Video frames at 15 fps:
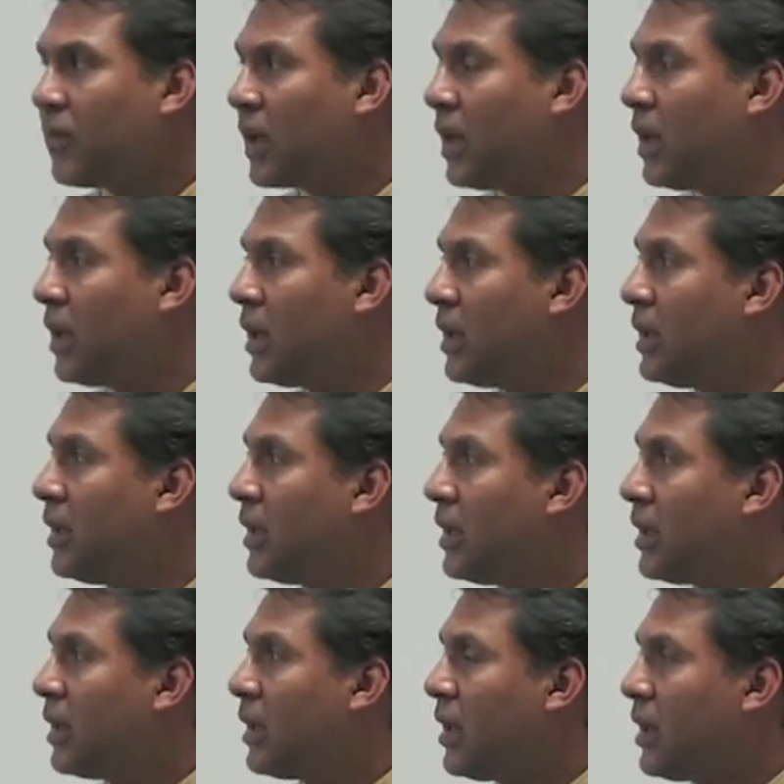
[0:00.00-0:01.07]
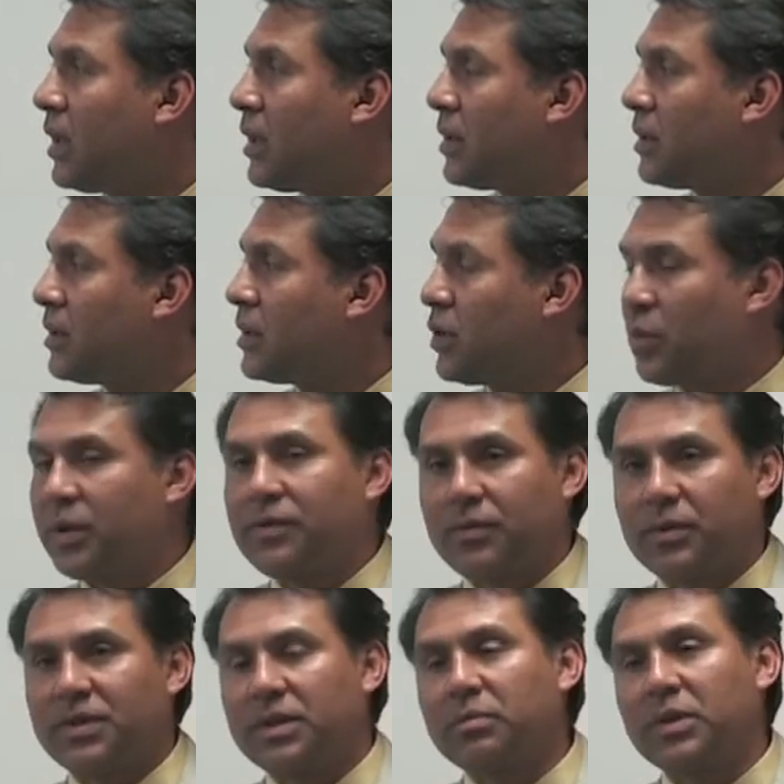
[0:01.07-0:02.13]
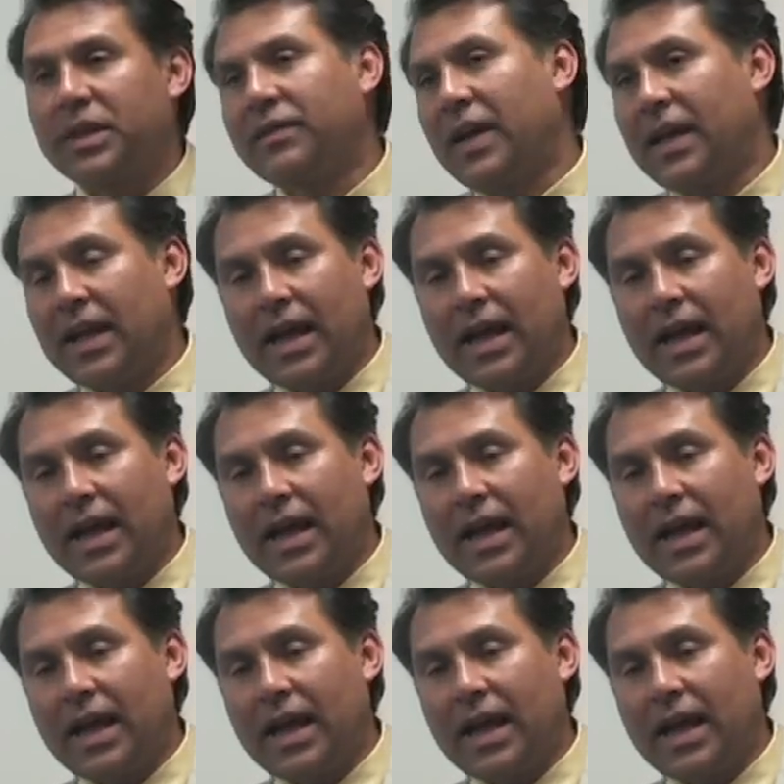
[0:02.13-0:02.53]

you know, we we simply have had,